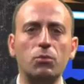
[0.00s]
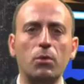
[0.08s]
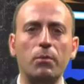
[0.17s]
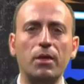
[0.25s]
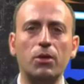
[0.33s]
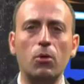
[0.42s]
we
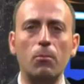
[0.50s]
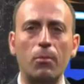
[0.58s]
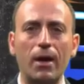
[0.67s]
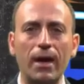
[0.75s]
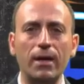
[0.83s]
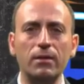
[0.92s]
will
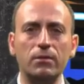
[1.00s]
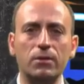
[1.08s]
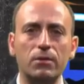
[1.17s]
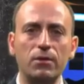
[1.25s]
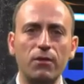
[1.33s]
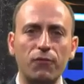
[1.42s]
combine
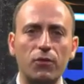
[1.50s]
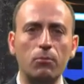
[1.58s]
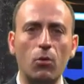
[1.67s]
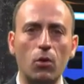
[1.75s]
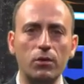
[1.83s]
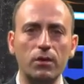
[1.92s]
the different
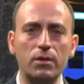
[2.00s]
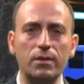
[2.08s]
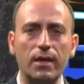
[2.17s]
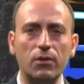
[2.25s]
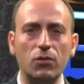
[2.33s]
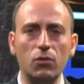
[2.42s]
models
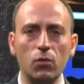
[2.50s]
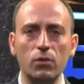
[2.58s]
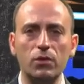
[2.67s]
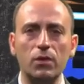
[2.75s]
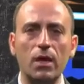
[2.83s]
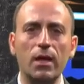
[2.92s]
and
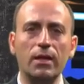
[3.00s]
tools